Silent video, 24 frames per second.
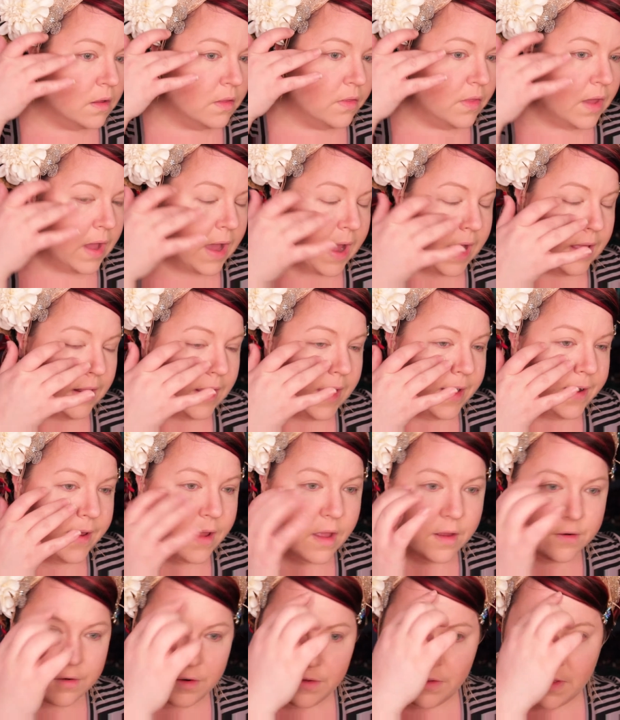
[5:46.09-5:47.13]
the
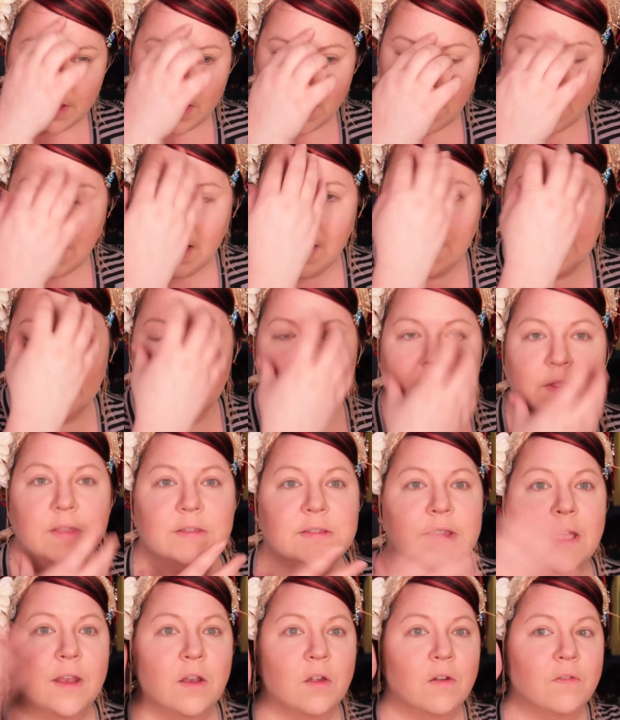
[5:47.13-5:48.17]
highlighting under the eye, down the
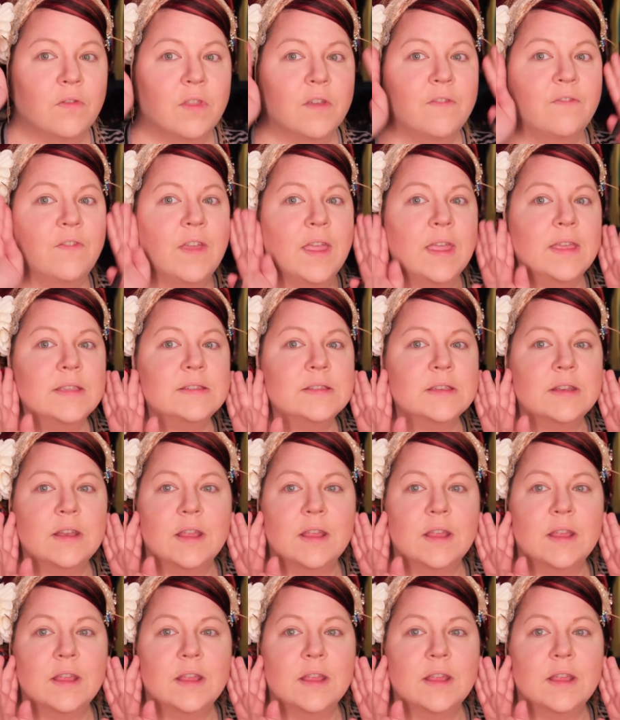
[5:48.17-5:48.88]
center of the face,